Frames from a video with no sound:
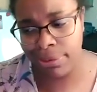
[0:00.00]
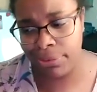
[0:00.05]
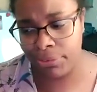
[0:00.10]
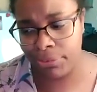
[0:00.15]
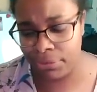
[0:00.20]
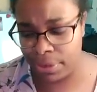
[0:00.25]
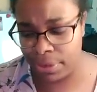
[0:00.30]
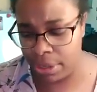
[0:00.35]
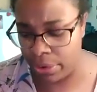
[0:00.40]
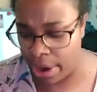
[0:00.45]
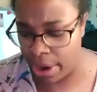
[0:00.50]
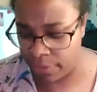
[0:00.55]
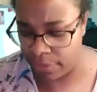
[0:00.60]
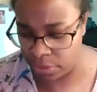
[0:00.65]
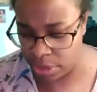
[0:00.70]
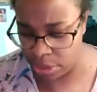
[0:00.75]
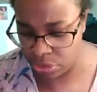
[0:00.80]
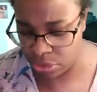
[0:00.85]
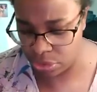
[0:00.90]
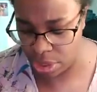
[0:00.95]
Years later,
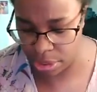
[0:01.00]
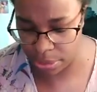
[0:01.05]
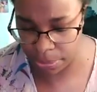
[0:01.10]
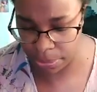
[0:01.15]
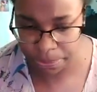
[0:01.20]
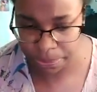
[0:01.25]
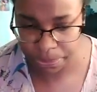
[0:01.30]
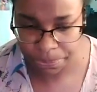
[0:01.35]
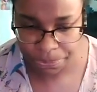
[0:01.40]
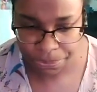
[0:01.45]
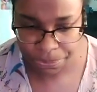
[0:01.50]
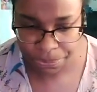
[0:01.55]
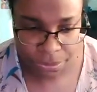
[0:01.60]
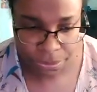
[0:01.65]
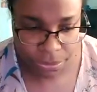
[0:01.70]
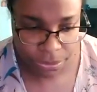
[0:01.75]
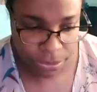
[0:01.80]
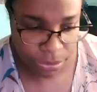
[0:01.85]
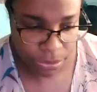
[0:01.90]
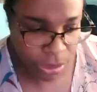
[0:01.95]
after I saw
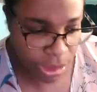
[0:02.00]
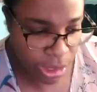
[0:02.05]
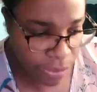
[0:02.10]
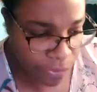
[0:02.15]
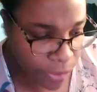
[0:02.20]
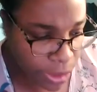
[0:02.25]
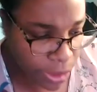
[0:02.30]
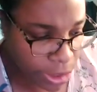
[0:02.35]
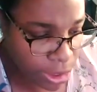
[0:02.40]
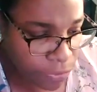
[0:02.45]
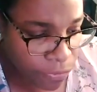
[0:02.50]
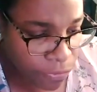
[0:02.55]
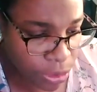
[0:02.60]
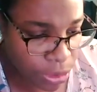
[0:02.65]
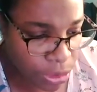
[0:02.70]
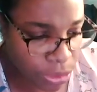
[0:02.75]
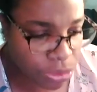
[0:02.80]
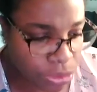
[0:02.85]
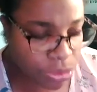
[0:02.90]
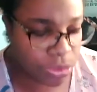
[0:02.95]
the very
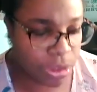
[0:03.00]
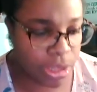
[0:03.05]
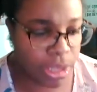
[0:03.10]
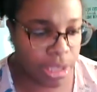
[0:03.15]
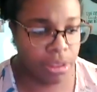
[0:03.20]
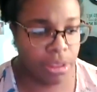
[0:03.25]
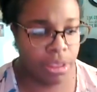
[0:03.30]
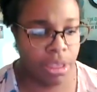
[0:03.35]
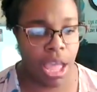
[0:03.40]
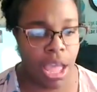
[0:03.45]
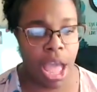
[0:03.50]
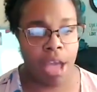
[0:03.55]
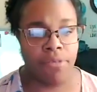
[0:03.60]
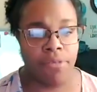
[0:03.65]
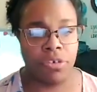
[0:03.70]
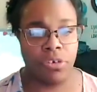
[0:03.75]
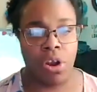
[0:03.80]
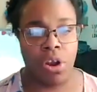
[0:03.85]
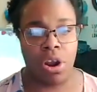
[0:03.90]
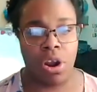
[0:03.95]
first
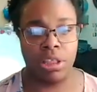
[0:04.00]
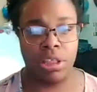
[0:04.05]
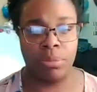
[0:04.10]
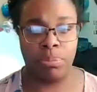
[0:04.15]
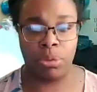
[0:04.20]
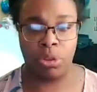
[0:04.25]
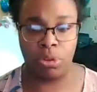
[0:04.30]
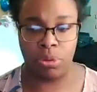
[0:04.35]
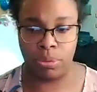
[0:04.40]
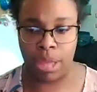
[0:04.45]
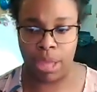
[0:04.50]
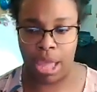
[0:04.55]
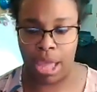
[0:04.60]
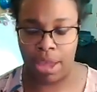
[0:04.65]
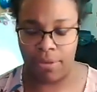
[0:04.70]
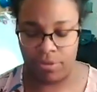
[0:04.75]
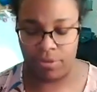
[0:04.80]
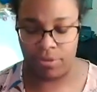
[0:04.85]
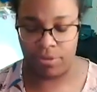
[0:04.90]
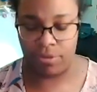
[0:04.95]
avatar the blue
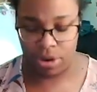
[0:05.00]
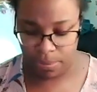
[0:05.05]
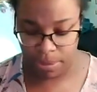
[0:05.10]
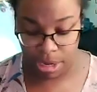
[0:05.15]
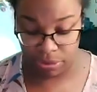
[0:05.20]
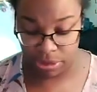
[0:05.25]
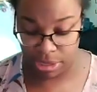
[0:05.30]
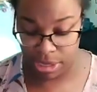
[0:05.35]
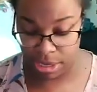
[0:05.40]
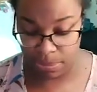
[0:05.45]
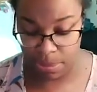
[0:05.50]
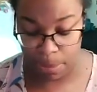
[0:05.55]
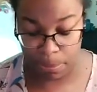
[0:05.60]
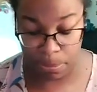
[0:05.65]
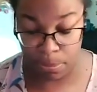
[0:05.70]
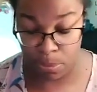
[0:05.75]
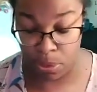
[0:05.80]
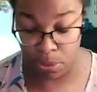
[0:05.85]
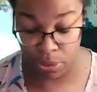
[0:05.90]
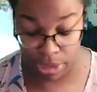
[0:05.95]
avatar i'm not saying i'm
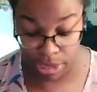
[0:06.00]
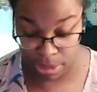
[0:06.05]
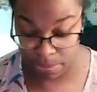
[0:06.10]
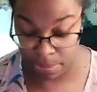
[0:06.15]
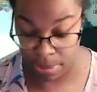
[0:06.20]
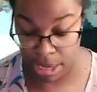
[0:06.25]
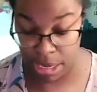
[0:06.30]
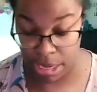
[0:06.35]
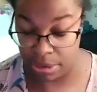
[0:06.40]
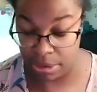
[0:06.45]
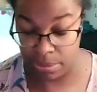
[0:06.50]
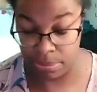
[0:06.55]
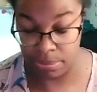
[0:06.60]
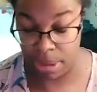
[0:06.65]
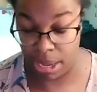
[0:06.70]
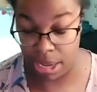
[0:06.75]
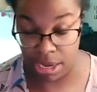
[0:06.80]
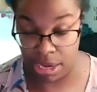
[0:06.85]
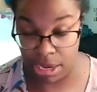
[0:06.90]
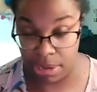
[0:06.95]
not promoting it by any
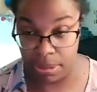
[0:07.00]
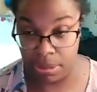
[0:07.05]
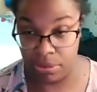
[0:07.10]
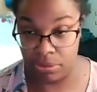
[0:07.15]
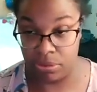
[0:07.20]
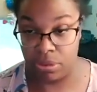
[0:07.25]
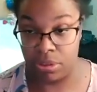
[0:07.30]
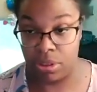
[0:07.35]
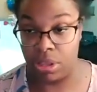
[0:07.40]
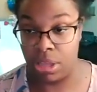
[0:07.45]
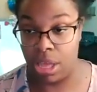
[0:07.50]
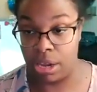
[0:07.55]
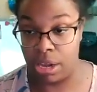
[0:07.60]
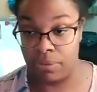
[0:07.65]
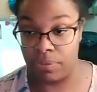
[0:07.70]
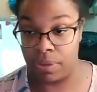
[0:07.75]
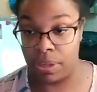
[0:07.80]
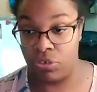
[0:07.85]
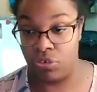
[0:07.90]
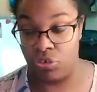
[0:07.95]
by any means there were a lot
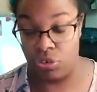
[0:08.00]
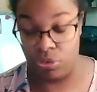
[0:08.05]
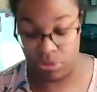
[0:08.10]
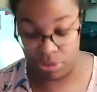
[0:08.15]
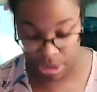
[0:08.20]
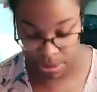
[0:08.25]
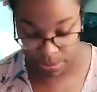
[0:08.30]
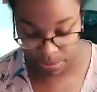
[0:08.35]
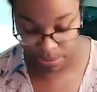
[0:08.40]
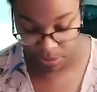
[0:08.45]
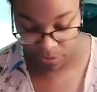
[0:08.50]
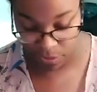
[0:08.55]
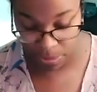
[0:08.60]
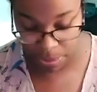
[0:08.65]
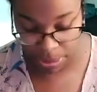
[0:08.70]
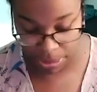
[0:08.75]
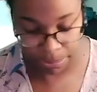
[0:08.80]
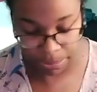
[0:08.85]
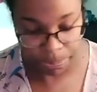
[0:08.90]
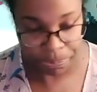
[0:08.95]
of issues in that movie
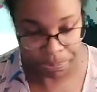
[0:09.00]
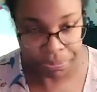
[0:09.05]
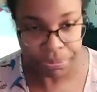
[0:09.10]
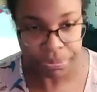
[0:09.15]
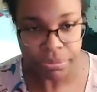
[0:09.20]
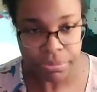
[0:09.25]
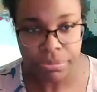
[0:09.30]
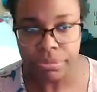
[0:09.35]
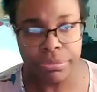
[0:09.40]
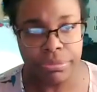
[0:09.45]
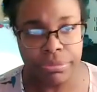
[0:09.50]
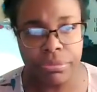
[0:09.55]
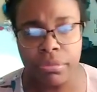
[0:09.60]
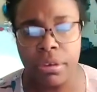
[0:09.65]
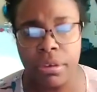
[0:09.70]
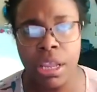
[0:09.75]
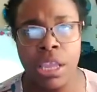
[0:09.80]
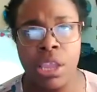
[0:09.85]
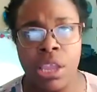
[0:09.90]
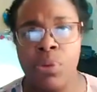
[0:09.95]
but
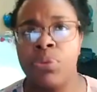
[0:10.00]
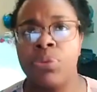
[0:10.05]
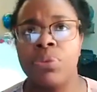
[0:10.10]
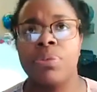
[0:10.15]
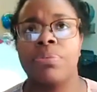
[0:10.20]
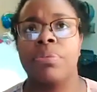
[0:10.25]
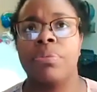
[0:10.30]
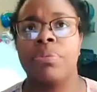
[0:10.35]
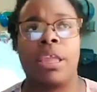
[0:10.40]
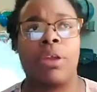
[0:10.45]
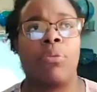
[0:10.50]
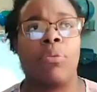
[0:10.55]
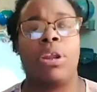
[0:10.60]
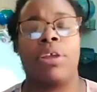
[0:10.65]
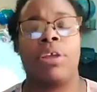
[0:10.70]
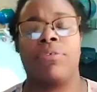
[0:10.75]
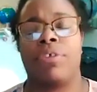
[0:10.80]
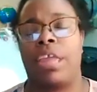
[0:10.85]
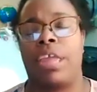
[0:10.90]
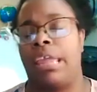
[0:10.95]
it was like when
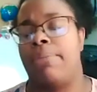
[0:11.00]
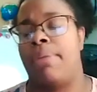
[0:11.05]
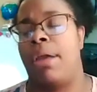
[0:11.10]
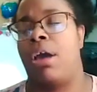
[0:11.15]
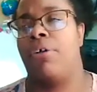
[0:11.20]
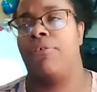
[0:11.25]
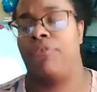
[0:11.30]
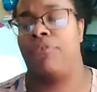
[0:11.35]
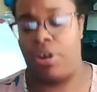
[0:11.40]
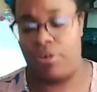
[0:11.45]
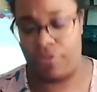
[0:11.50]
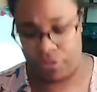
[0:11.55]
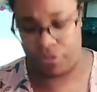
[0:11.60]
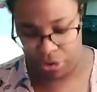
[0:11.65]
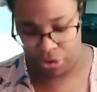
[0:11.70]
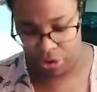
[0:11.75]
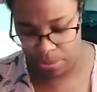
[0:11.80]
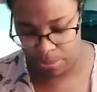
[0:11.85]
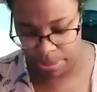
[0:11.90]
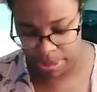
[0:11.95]
it came out forever
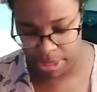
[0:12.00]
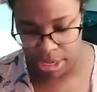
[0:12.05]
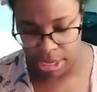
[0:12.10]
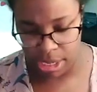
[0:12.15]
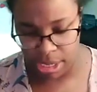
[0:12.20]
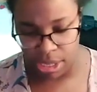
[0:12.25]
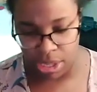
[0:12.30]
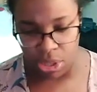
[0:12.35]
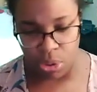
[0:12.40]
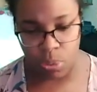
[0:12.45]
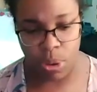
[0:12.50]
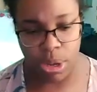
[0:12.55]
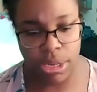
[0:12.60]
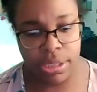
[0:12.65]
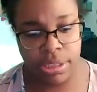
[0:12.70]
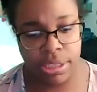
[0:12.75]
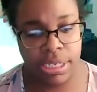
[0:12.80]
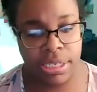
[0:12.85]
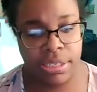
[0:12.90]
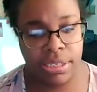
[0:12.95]
ago but one
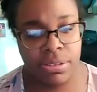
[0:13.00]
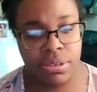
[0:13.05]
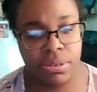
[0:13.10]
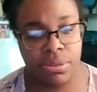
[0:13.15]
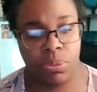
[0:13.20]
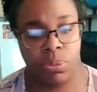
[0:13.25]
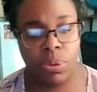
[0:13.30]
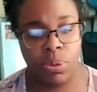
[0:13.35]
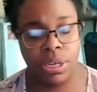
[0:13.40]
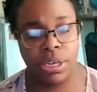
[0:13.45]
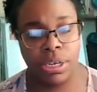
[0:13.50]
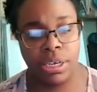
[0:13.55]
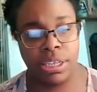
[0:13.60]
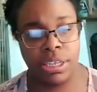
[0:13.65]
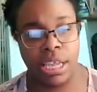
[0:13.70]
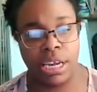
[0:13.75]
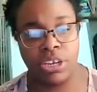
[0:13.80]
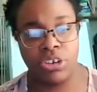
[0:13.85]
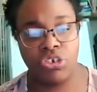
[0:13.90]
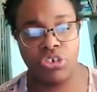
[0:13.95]
of the things when
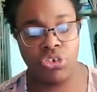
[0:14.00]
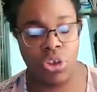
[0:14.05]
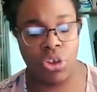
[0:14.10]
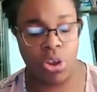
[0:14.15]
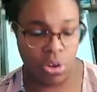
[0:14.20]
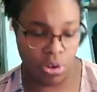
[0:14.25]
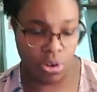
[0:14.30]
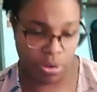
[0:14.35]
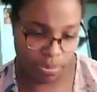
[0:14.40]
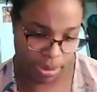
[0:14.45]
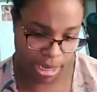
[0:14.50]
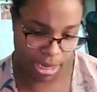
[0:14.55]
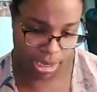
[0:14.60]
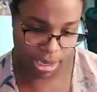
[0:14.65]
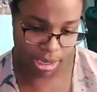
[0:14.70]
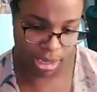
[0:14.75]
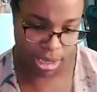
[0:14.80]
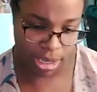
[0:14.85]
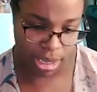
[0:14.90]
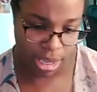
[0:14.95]
that he showed
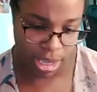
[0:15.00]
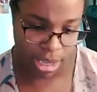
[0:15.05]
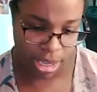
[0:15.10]
me